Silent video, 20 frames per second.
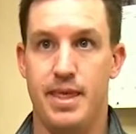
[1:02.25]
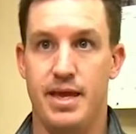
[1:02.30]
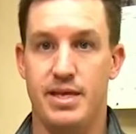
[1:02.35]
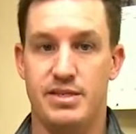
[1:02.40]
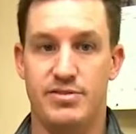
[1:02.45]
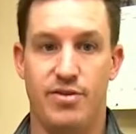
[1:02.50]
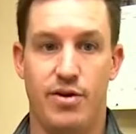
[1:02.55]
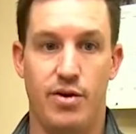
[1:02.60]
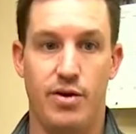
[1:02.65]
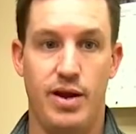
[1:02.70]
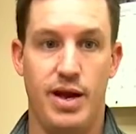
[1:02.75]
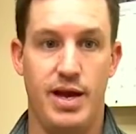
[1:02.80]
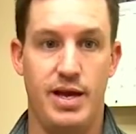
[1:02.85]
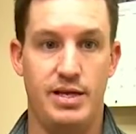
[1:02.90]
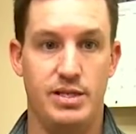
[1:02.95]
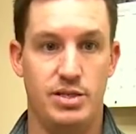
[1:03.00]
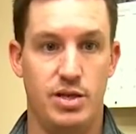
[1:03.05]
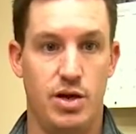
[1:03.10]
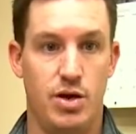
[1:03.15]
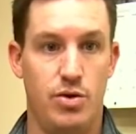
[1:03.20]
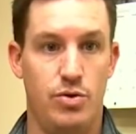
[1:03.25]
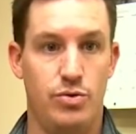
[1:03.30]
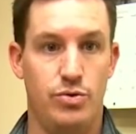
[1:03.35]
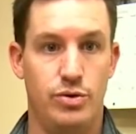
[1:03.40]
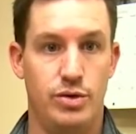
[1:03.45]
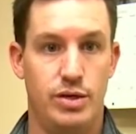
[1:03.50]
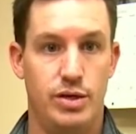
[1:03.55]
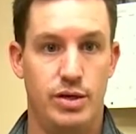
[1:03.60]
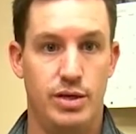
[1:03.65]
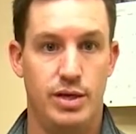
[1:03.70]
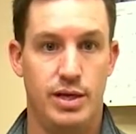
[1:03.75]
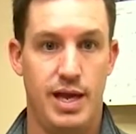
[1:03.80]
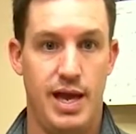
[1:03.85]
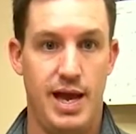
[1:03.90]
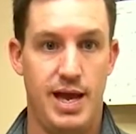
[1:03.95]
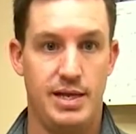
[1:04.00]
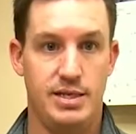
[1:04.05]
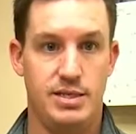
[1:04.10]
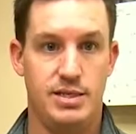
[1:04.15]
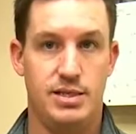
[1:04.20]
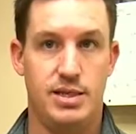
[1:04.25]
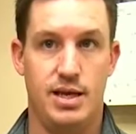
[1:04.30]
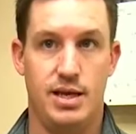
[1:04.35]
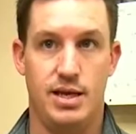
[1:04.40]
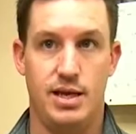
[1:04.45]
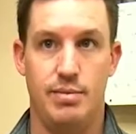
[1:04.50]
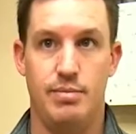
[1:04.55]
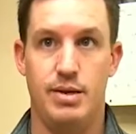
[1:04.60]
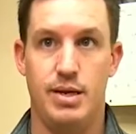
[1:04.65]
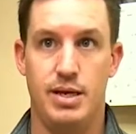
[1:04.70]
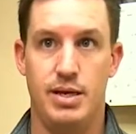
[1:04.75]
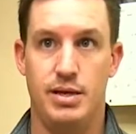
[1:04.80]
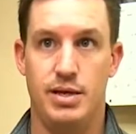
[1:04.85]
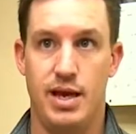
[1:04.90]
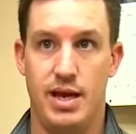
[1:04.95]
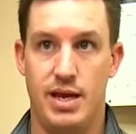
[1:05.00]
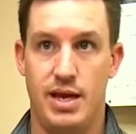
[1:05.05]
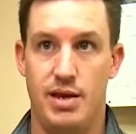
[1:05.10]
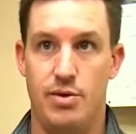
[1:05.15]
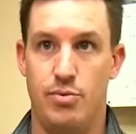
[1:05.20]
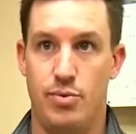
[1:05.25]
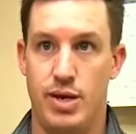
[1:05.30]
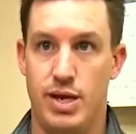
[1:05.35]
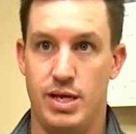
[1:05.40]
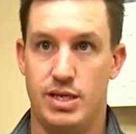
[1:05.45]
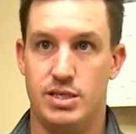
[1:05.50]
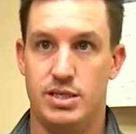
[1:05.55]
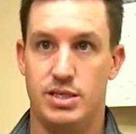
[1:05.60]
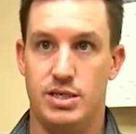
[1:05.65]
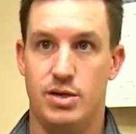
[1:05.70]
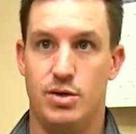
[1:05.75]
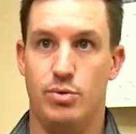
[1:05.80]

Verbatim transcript: As far as owned cats that come in at 8 weeks,